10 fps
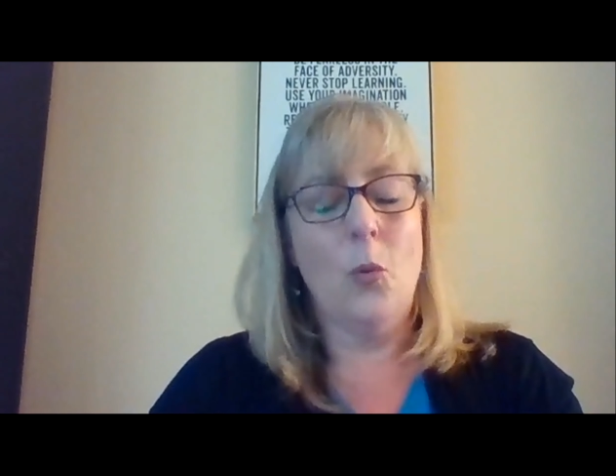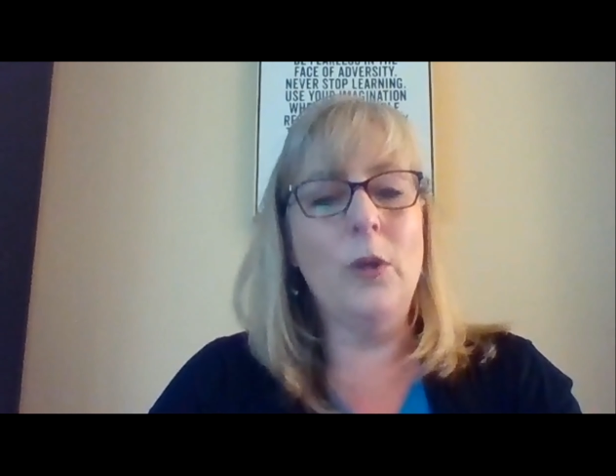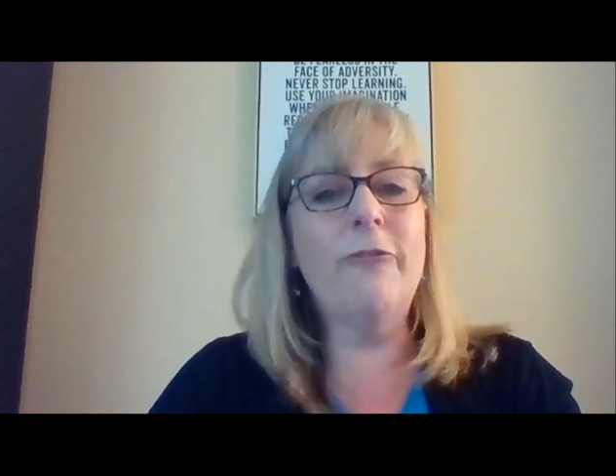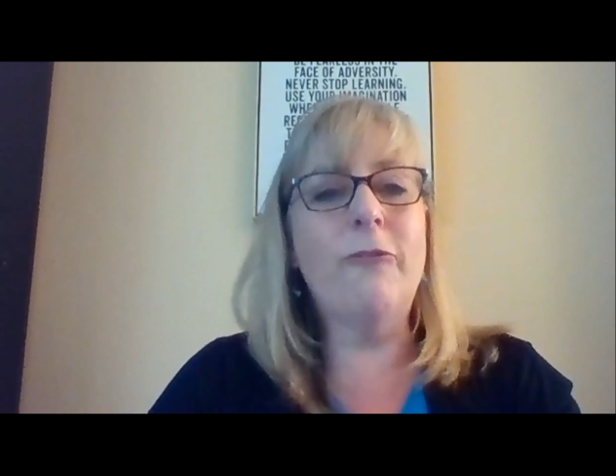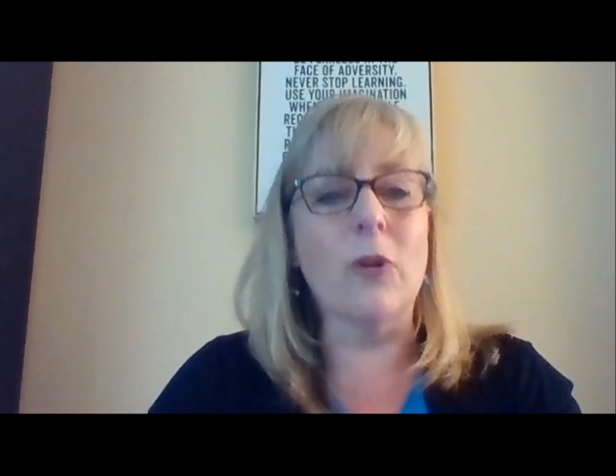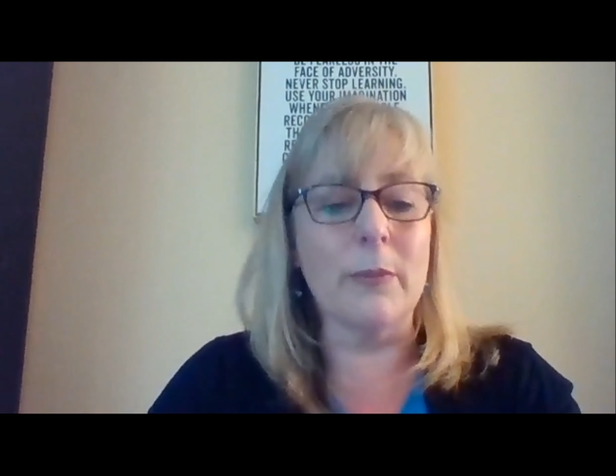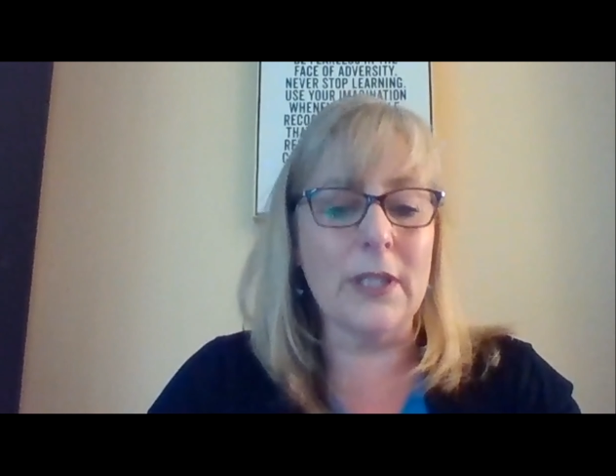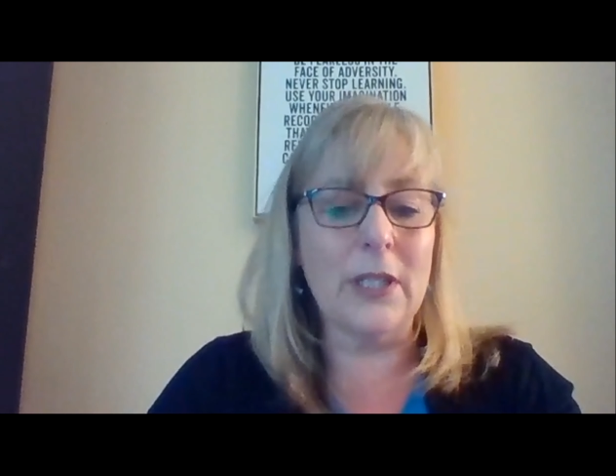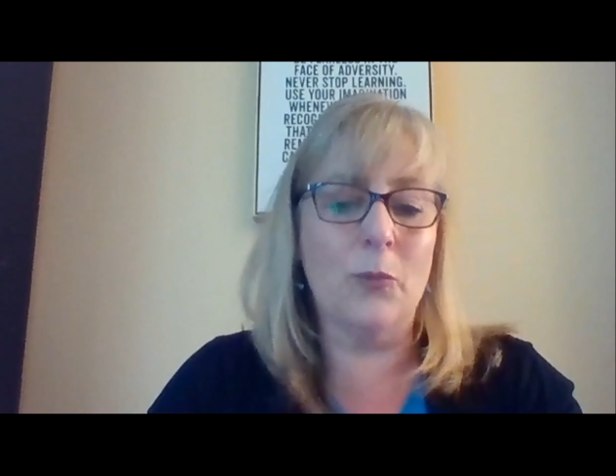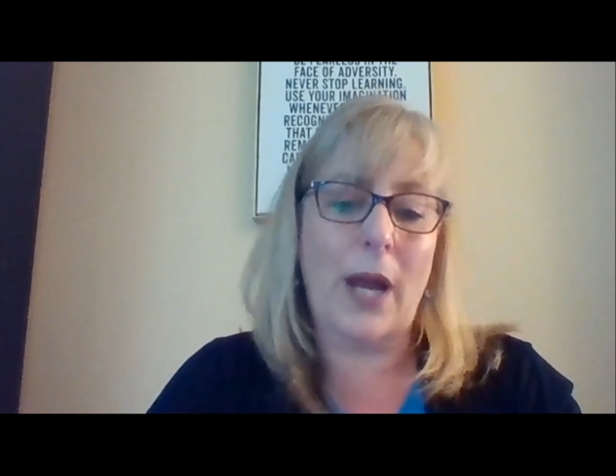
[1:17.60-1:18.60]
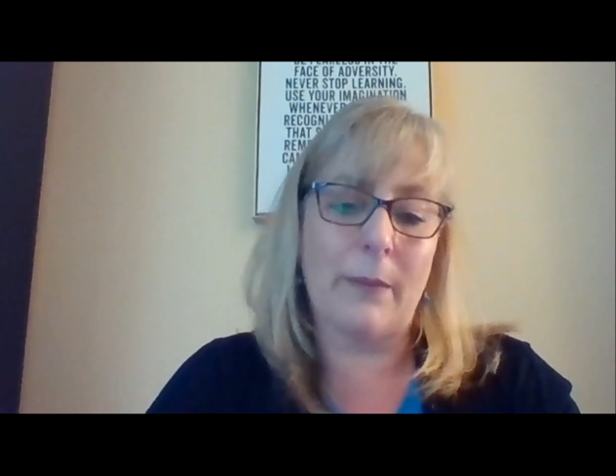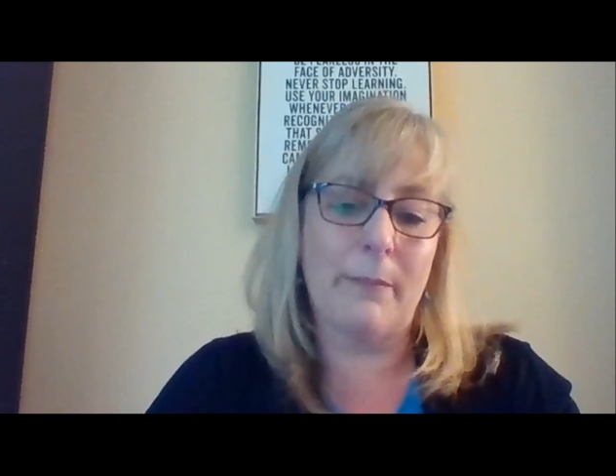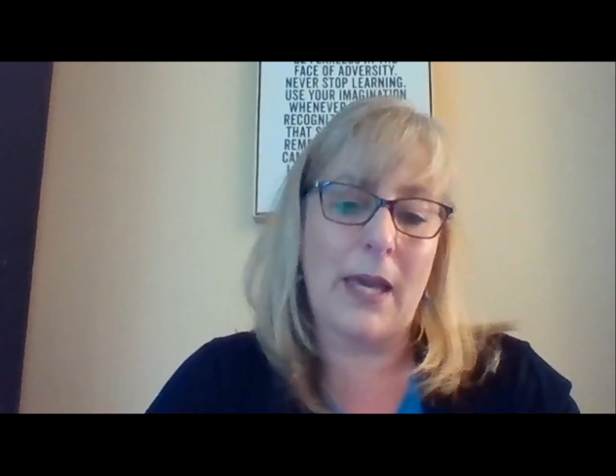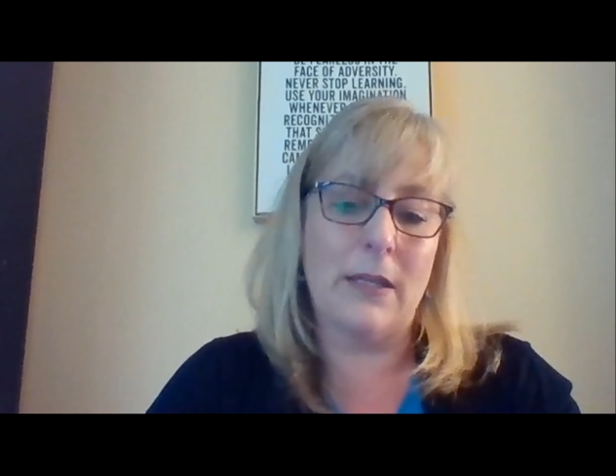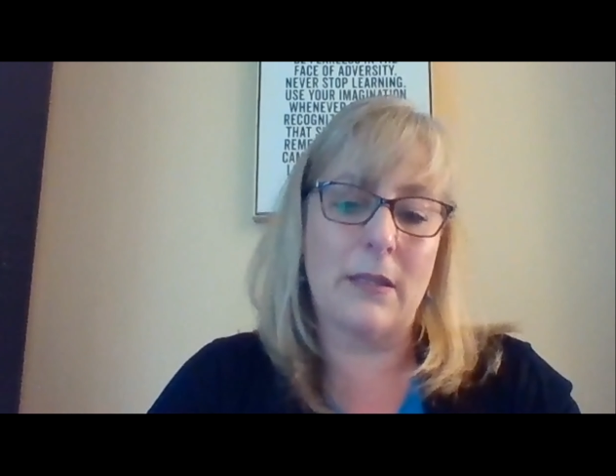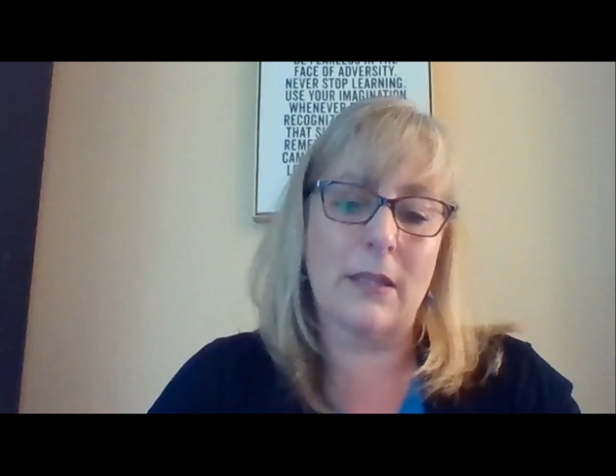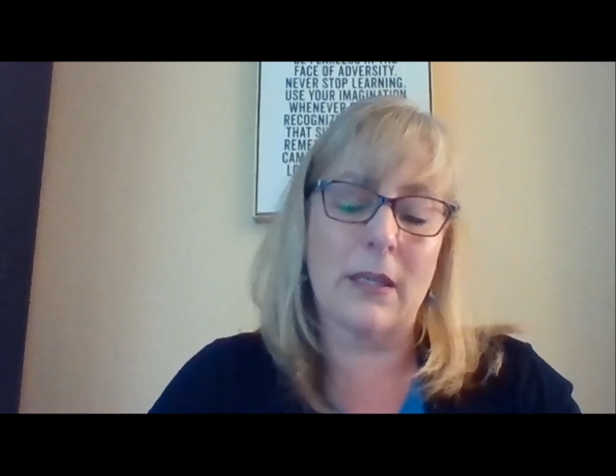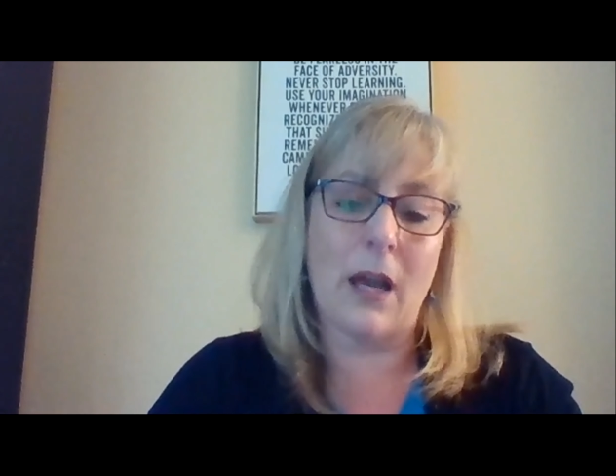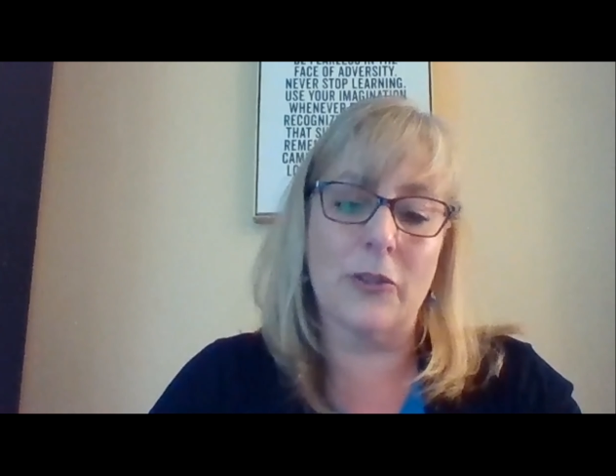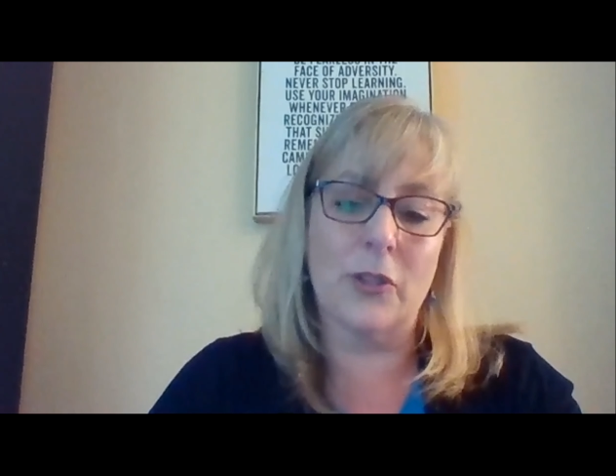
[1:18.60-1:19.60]
We formally recommend that the
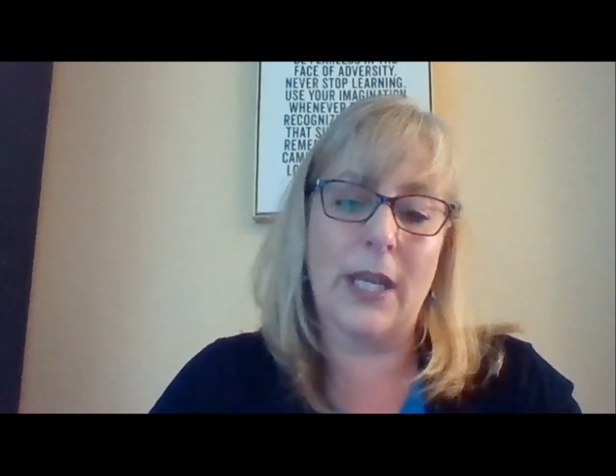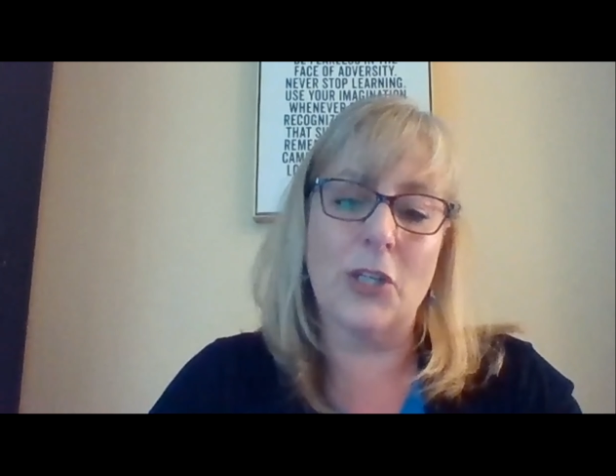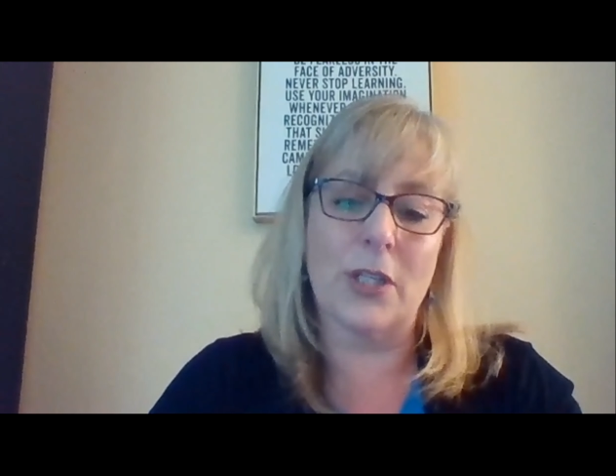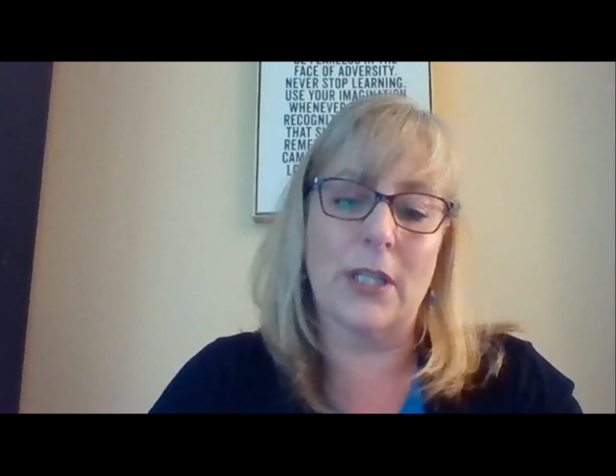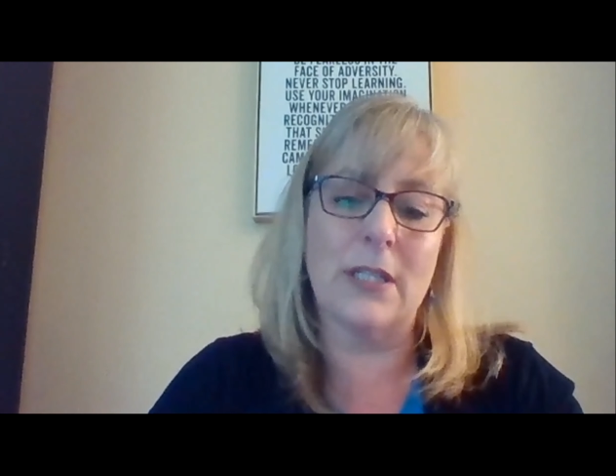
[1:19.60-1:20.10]
congregation